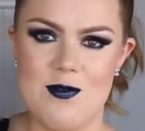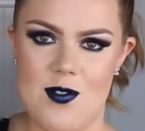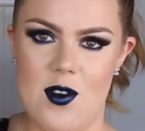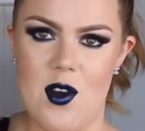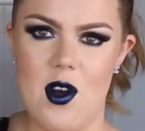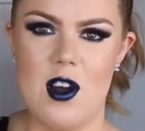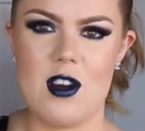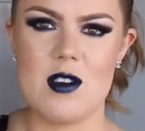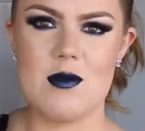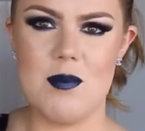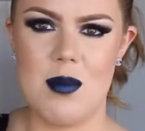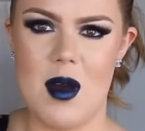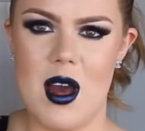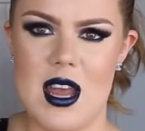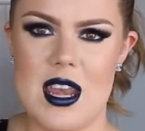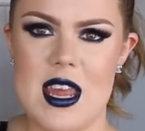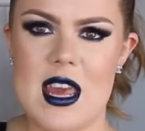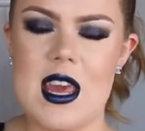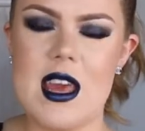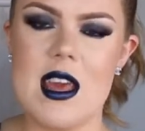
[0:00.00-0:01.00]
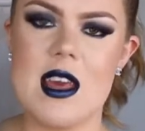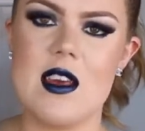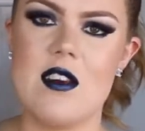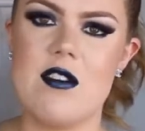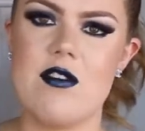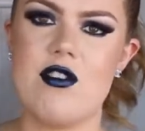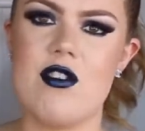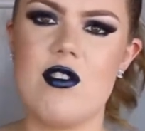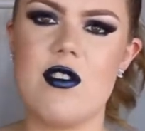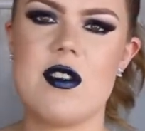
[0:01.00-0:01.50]
thong body
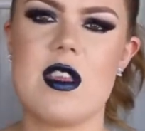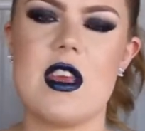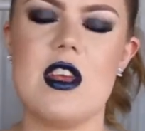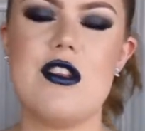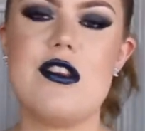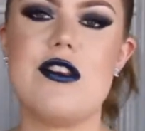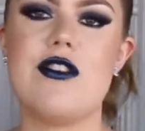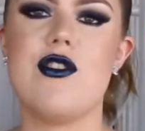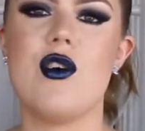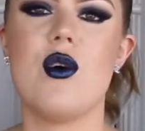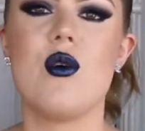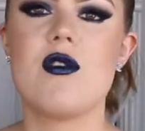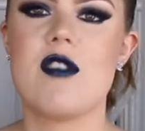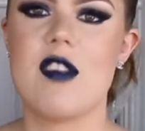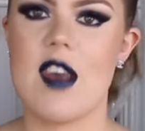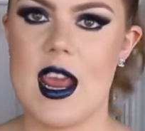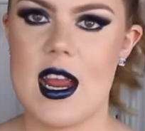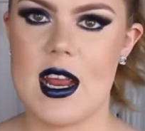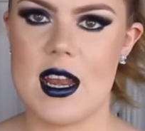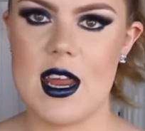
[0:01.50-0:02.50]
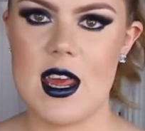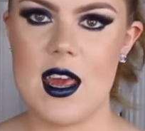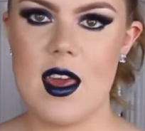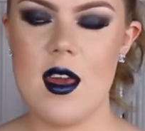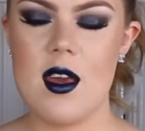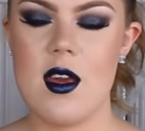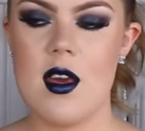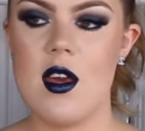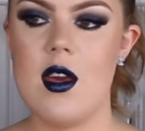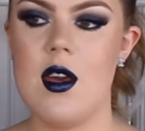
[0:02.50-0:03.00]
is just, it's so
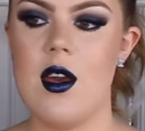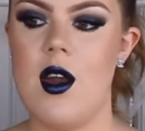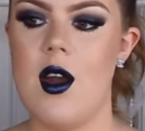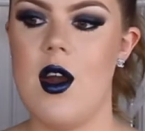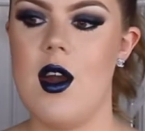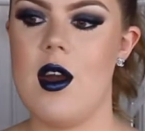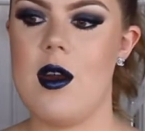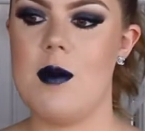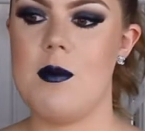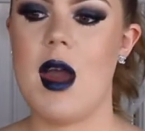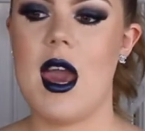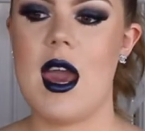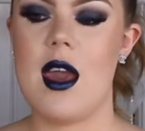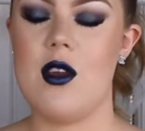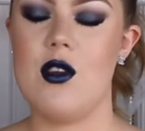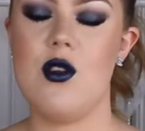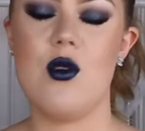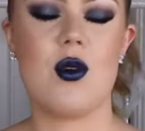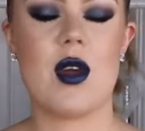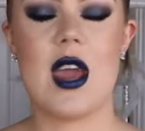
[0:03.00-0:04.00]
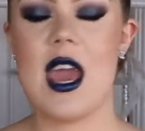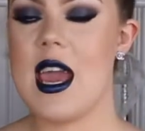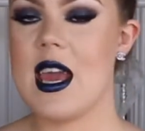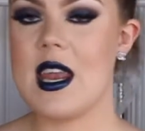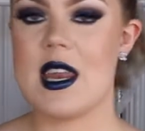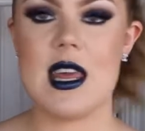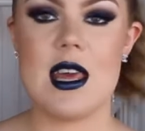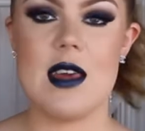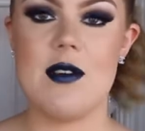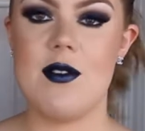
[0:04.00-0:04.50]
tiny, you
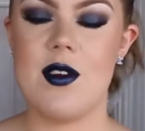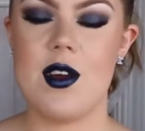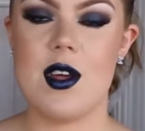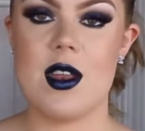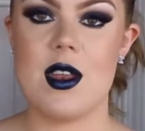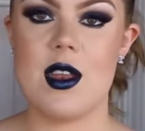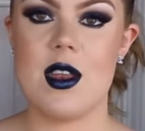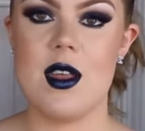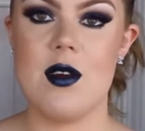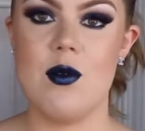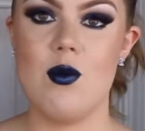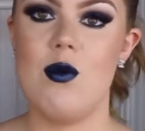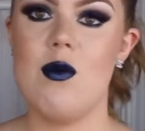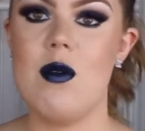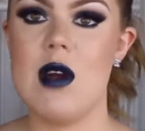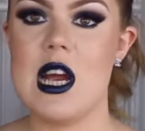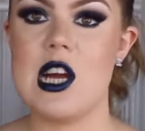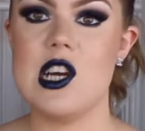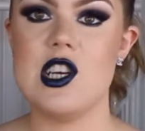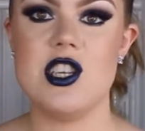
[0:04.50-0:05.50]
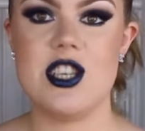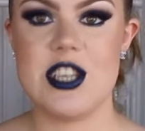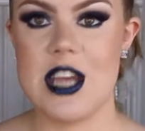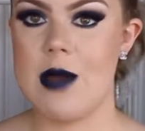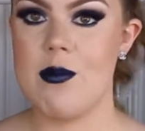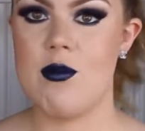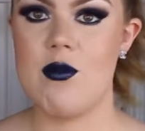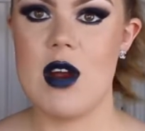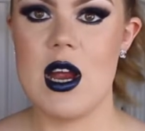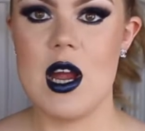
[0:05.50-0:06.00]
can't even wear
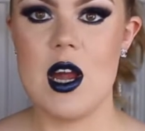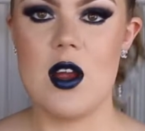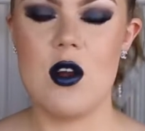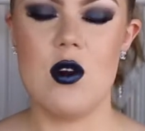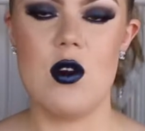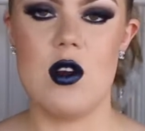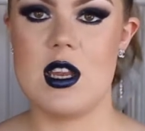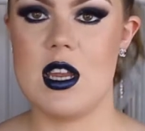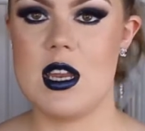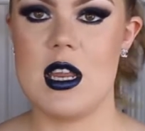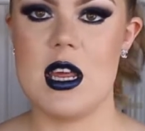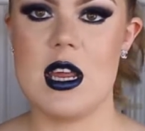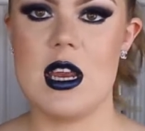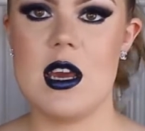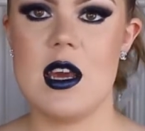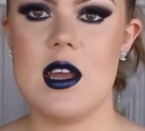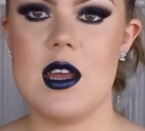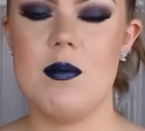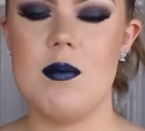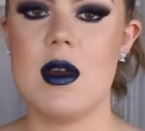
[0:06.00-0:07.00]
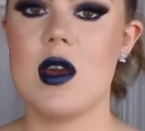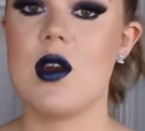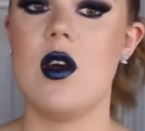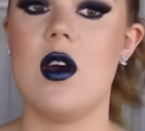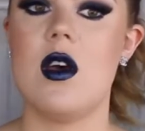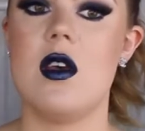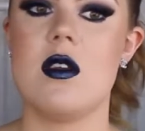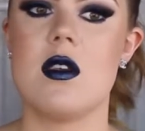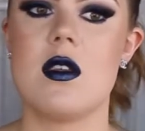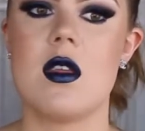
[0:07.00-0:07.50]
shapewear underneath it
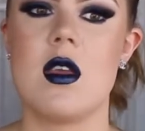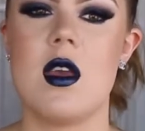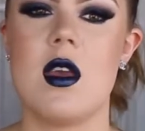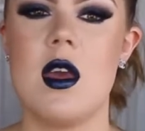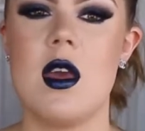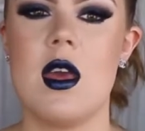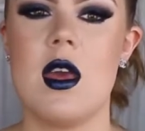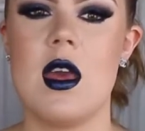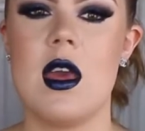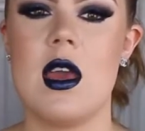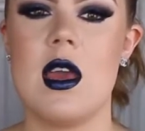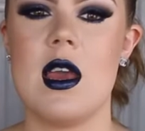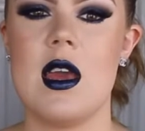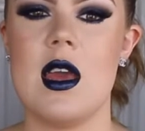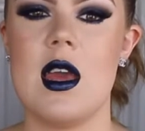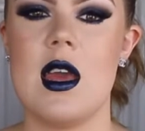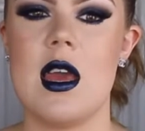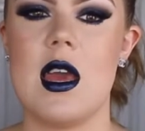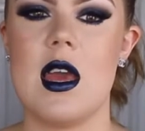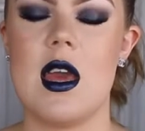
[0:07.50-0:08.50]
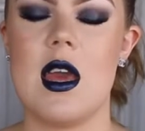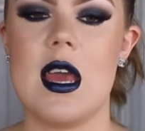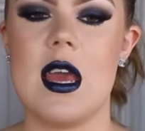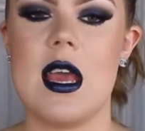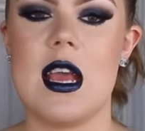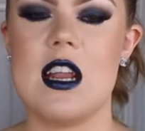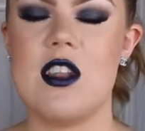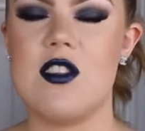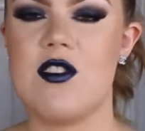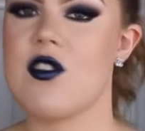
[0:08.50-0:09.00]
because
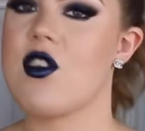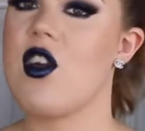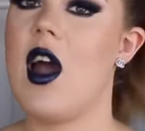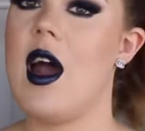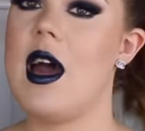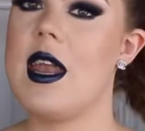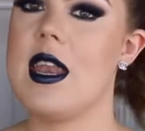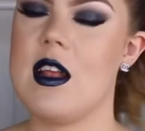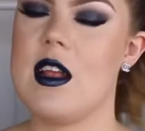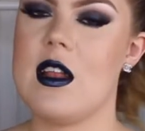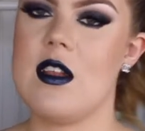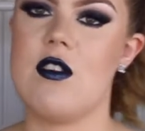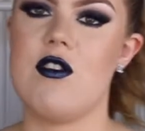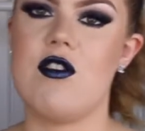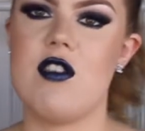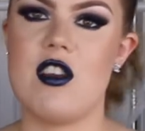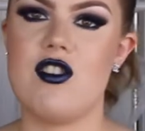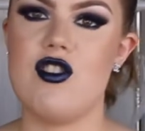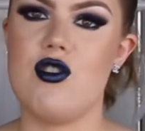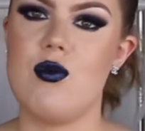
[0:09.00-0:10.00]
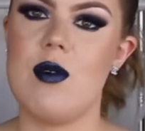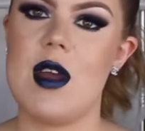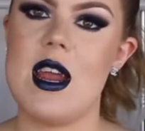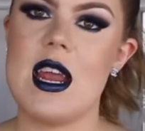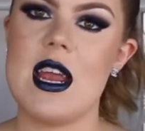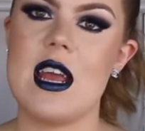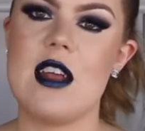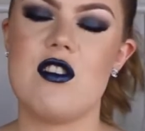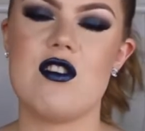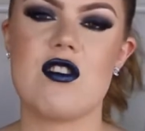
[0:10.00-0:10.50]
it's cut in such a
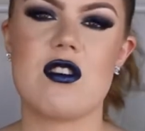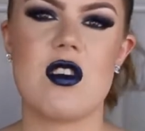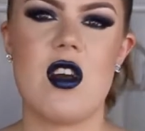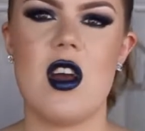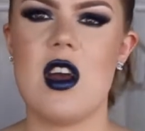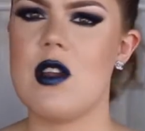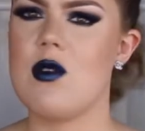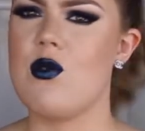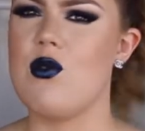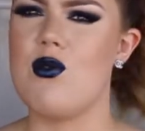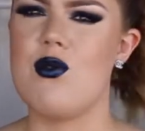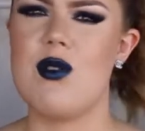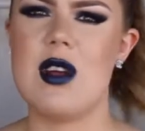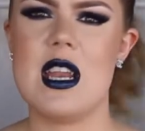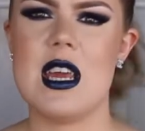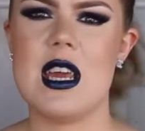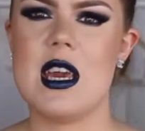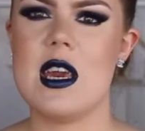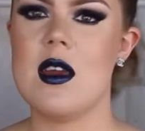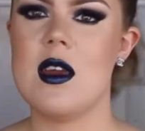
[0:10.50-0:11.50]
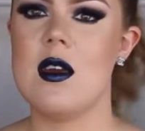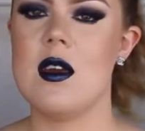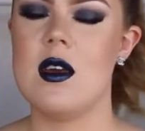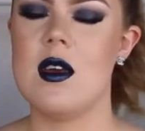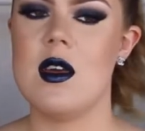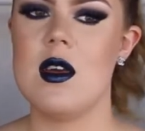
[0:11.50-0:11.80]
way, it's cut really